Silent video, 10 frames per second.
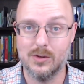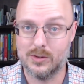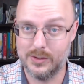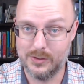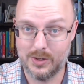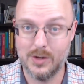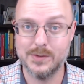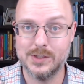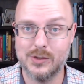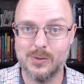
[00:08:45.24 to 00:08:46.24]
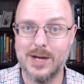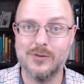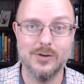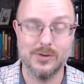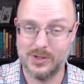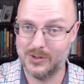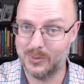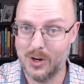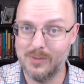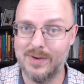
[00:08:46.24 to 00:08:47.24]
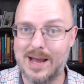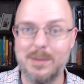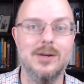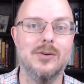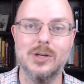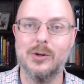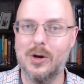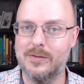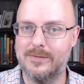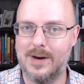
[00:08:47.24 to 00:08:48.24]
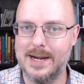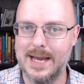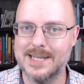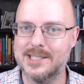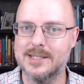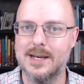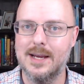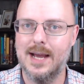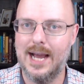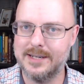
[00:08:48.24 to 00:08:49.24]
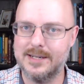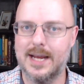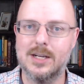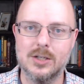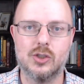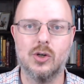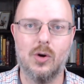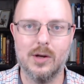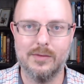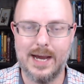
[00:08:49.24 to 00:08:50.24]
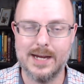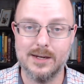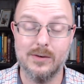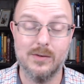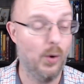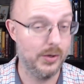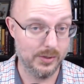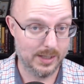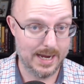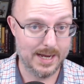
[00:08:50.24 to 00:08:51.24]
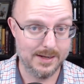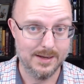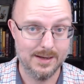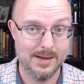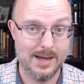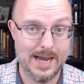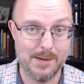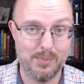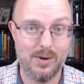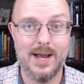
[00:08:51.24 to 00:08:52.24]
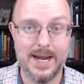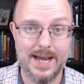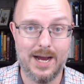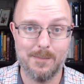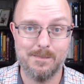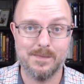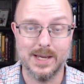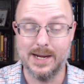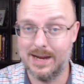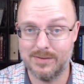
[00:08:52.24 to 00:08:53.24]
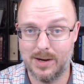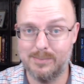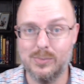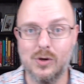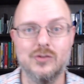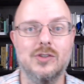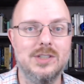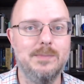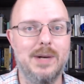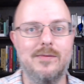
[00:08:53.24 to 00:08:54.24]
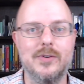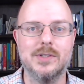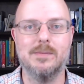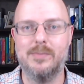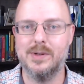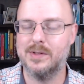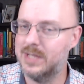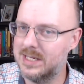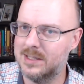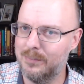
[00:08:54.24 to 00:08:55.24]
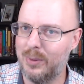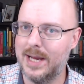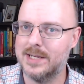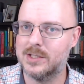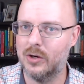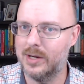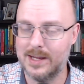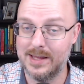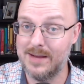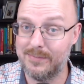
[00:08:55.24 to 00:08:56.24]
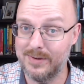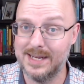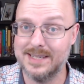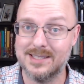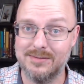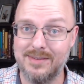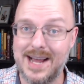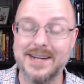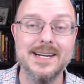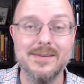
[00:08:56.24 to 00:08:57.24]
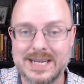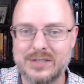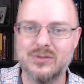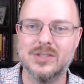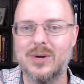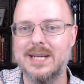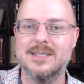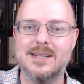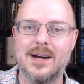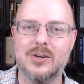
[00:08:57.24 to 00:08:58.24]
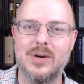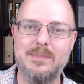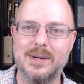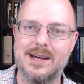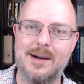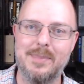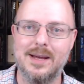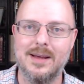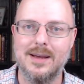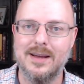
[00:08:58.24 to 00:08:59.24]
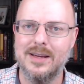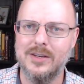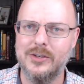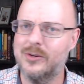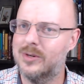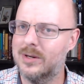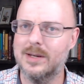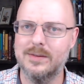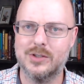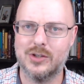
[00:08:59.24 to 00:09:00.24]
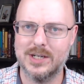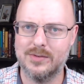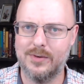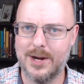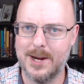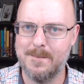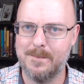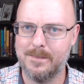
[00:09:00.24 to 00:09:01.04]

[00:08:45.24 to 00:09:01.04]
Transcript: Look at your own situation, look at your own family, look at your own finances, and take control of that, what you can, and plan out and have emergency buffers and things in place so that if it hits the fan and if interest rates start creeping up, you can live stress-free